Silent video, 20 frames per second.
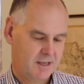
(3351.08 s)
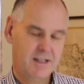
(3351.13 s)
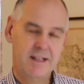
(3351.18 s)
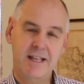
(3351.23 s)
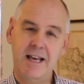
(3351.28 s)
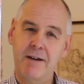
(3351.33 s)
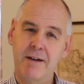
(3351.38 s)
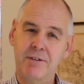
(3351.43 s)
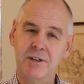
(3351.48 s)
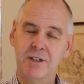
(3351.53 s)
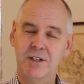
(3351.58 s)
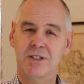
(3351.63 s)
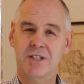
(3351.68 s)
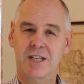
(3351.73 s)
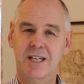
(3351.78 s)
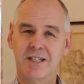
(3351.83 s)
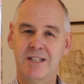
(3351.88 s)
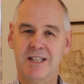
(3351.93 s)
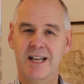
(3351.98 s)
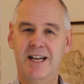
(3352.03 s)
The evidence
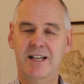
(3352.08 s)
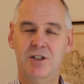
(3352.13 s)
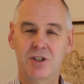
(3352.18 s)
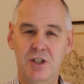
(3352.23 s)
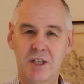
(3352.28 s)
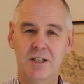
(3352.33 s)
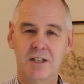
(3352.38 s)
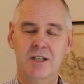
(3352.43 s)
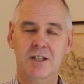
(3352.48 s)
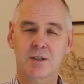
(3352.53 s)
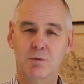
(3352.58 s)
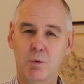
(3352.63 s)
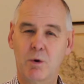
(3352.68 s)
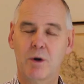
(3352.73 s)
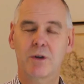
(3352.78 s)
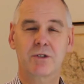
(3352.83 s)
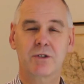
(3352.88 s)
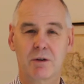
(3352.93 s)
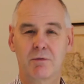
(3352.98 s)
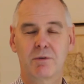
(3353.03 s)
is that Jesus
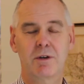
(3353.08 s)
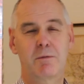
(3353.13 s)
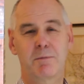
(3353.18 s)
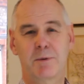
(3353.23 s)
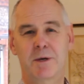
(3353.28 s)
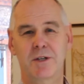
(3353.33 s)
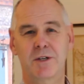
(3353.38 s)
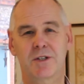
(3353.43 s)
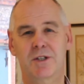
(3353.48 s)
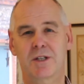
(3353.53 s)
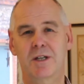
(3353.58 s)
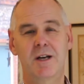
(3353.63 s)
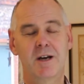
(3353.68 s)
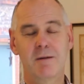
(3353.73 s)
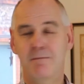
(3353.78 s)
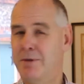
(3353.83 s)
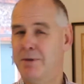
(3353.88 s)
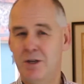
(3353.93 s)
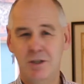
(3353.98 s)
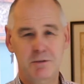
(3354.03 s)
was a real person.
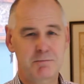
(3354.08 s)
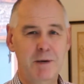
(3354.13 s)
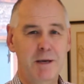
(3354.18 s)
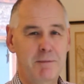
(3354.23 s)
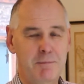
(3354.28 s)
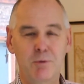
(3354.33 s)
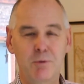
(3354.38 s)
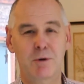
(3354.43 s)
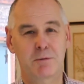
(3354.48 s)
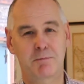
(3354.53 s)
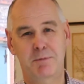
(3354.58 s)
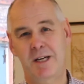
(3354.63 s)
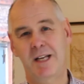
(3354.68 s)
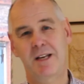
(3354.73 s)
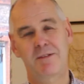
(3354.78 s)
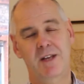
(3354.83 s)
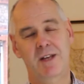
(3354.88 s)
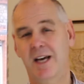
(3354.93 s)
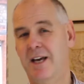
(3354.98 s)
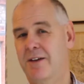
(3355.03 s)
Most people would
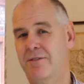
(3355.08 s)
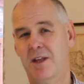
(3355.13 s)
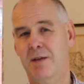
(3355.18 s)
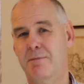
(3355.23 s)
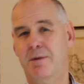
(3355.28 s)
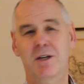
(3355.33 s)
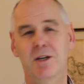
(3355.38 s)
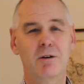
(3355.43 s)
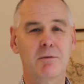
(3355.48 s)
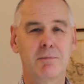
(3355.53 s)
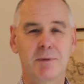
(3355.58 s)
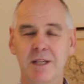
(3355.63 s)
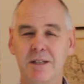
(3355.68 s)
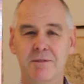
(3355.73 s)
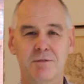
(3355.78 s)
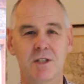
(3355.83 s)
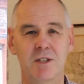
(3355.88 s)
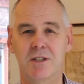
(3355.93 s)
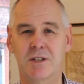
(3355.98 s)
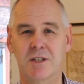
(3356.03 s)
believe that. If they might not
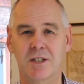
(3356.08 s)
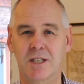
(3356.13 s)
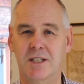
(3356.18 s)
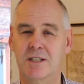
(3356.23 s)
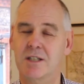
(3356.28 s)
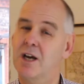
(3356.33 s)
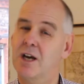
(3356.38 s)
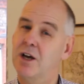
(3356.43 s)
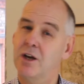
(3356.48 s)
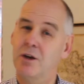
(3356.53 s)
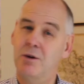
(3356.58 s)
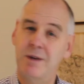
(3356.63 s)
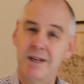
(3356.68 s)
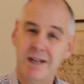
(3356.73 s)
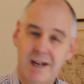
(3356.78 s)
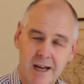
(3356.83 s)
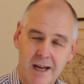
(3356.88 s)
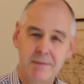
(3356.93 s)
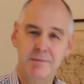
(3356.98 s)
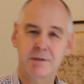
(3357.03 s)
believe Jesus is who he
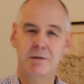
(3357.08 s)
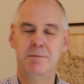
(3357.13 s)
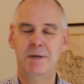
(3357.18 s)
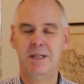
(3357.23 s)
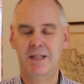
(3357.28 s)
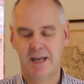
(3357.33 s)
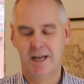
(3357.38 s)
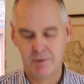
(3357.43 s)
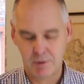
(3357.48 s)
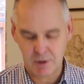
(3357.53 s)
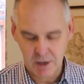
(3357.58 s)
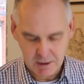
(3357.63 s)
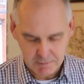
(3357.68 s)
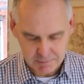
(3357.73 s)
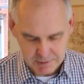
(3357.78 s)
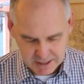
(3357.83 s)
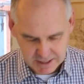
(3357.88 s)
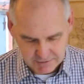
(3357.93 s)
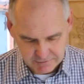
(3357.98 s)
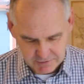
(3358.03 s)
claimed to be, they
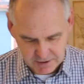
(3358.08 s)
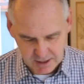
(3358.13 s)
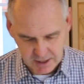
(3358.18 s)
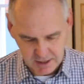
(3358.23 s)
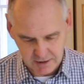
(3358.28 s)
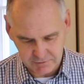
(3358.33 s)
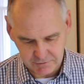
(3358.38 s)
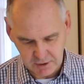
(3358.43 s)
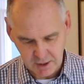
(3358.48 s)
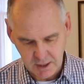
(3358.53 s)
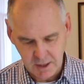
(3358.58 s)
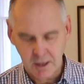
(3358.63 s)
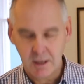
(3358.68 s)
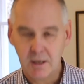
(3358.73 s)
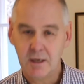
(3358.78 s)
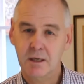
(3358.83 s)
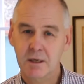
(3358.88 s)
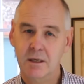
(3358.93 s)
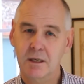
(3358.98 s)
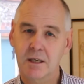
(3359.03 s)
believe he lived.
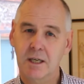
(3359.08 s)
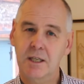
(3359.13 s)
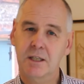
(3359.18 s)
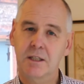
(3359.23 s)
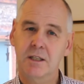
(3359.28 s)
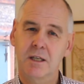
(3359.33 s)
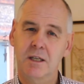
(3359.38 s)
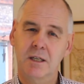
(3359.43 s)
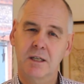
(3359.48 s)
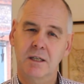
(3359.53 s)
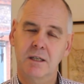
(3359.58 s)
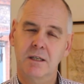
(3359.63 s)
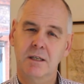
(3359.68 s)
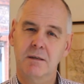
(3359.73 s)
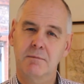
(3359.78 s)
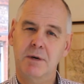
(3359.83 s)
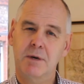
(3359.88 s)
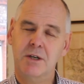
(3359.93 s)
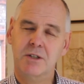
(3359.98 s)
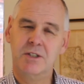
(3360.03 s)
And
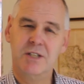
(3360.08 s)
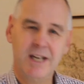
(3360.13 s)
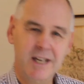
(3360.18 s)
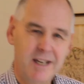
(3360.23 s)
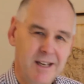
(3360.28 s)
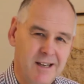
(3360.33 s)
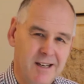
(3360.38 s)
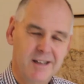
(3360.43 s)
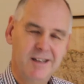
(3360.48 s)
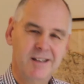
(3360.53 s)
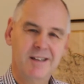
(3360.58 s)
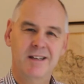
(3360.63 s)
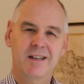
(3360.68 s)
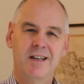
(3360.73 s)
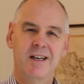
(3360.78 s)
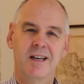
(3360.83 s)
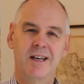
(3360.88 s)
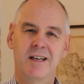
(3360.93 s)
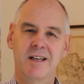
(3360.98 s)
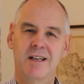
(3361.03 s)
Mark's saying
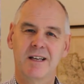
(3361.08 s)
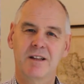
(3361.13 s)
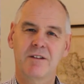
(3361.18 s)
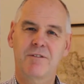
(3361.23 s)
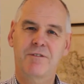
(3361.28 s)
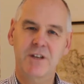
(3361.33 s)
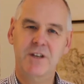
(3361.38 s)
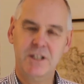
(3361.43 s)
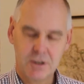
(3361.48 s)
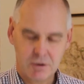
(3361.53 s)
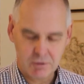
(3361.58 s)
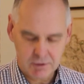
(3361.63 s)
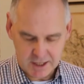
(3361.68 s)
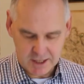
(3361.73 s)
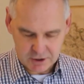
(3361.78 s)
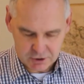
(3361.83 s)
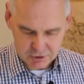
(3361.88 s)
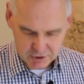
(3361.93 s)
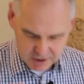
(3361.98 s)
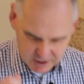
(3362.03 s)
the physical
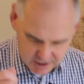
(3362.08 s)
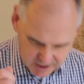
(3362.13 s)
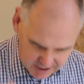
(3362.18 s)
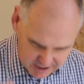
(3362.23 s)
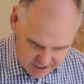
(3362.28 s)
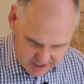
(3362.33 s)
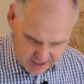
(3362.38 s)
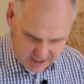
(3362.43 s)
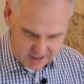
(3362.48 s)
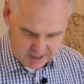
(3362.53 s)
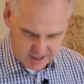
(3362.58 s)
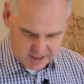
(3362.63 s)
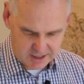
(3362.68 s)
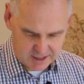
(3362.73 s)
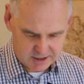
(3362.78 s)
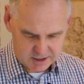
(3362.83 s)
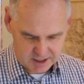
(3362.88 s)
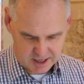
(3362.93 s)
nature is he is